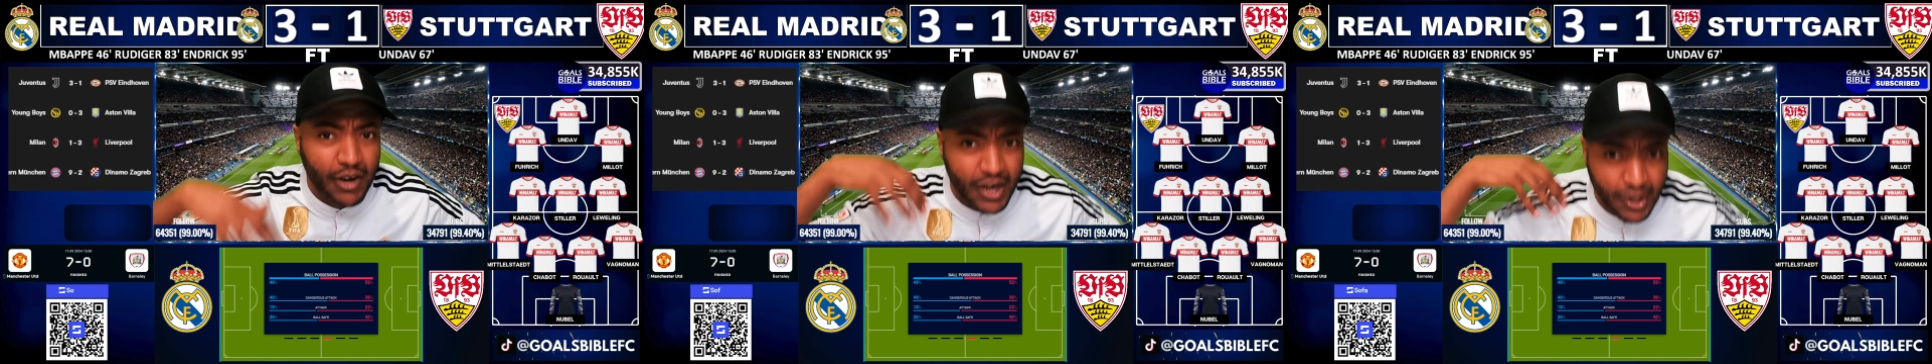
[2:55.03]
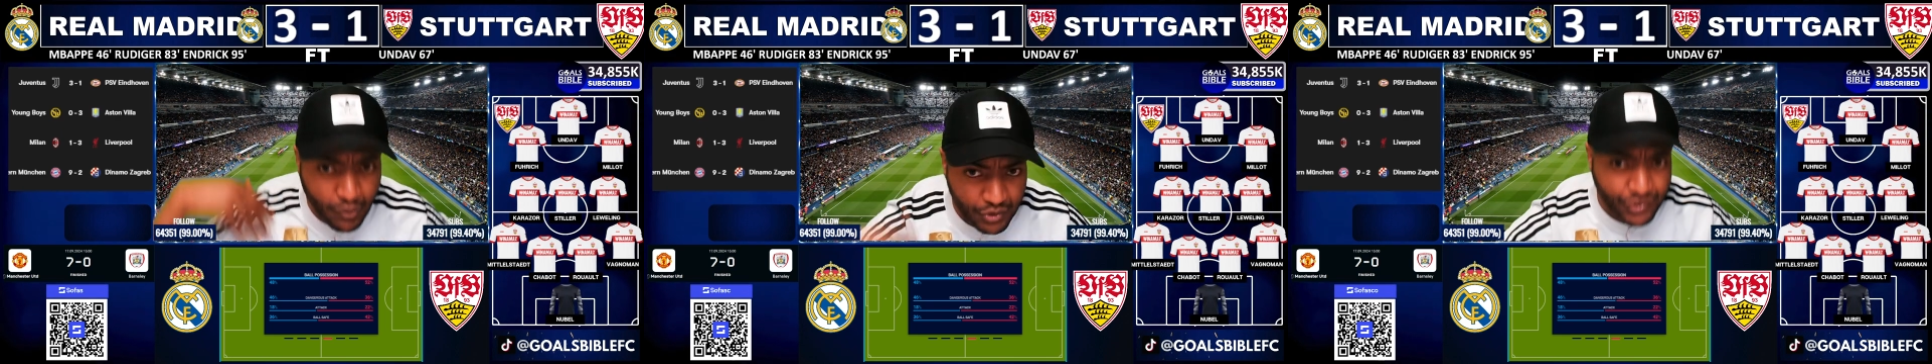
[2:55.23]

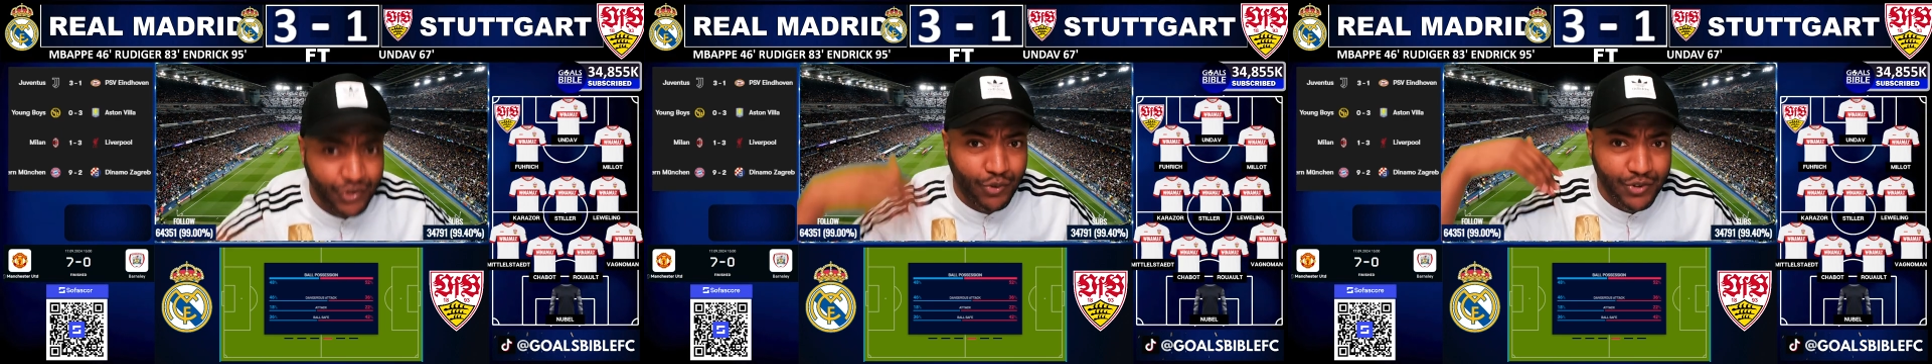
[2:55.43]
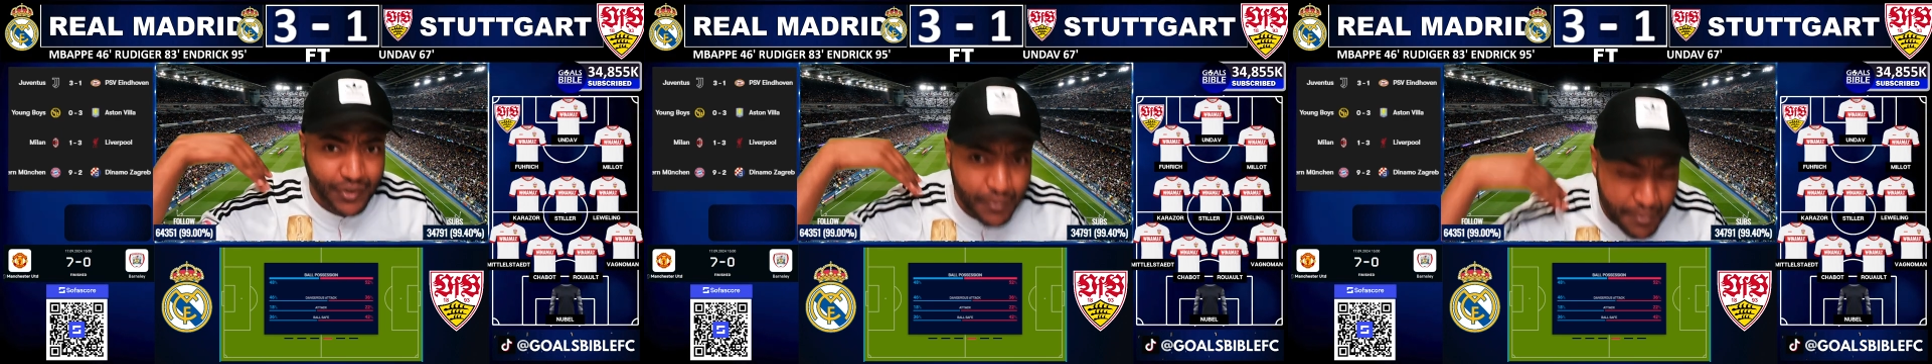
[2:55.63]
Carlo
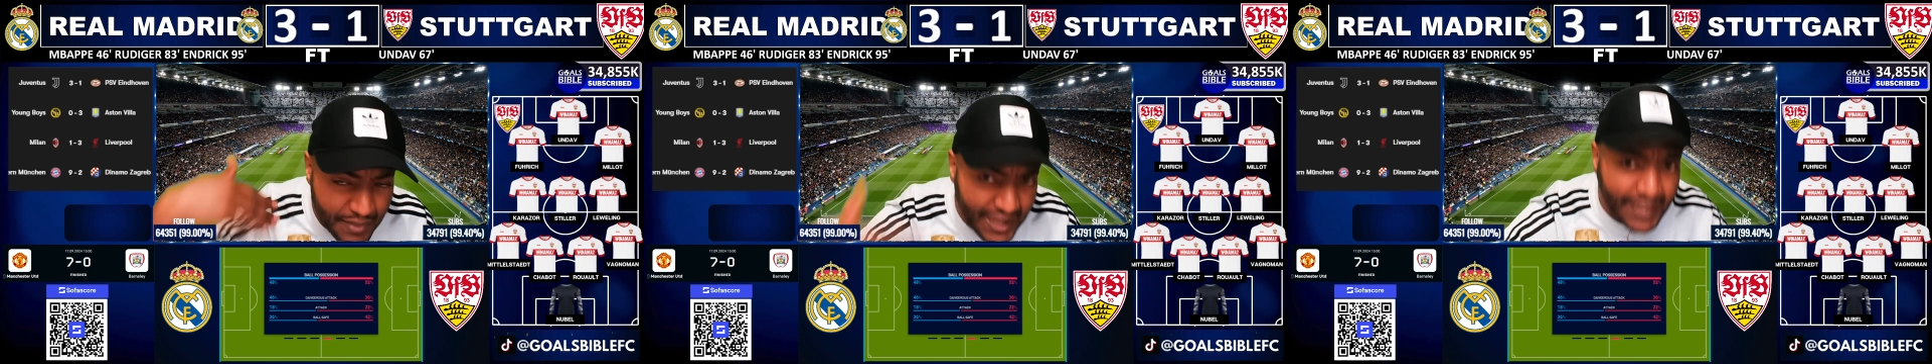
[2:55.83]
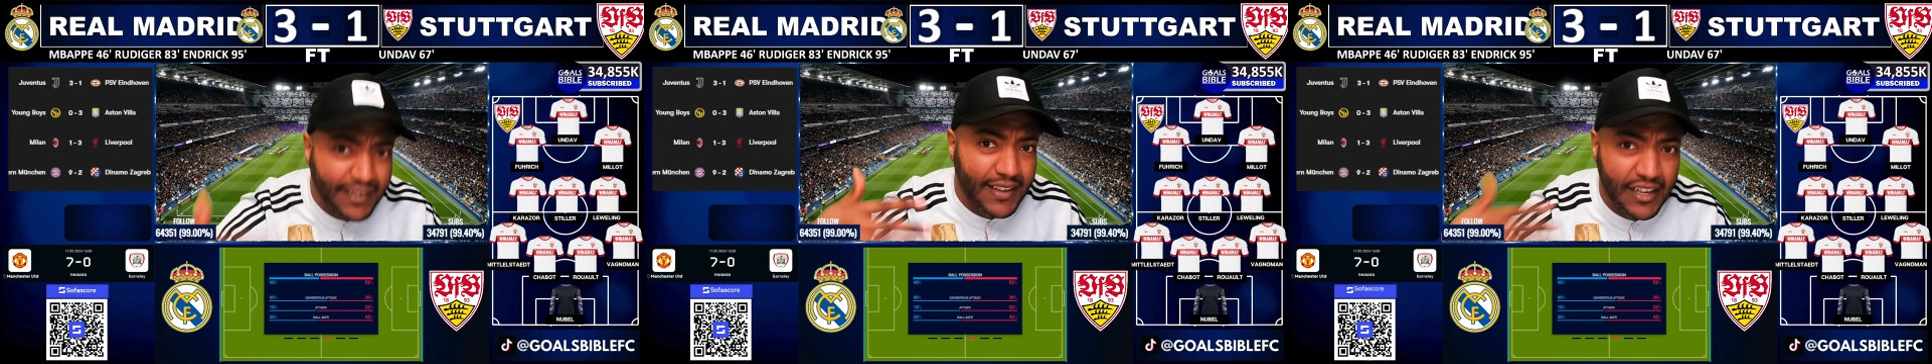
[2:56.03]
Ancelotti
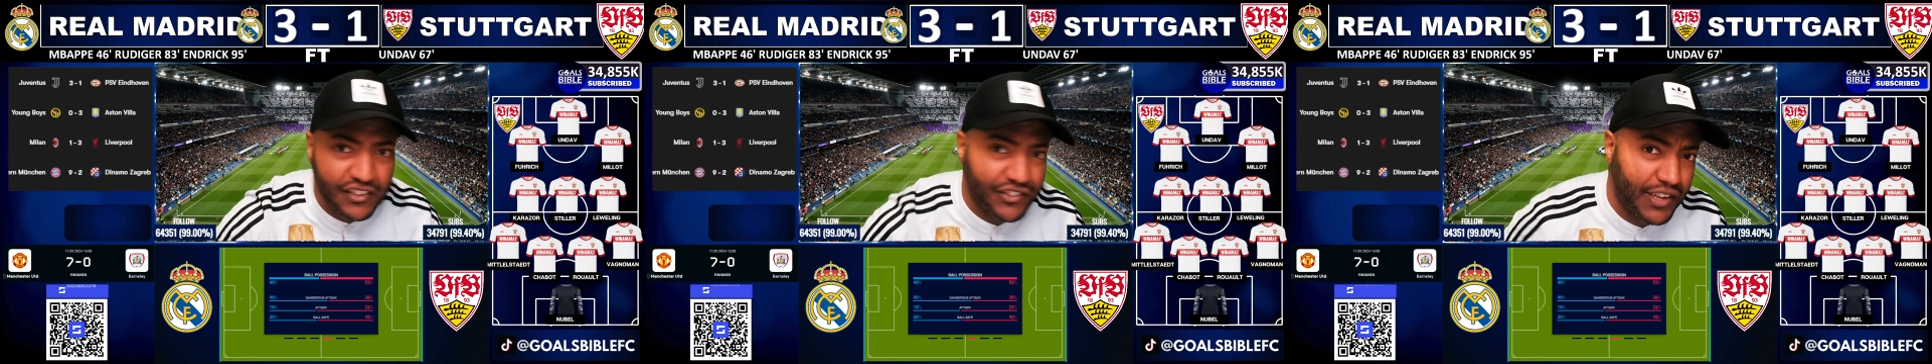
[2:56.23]
made that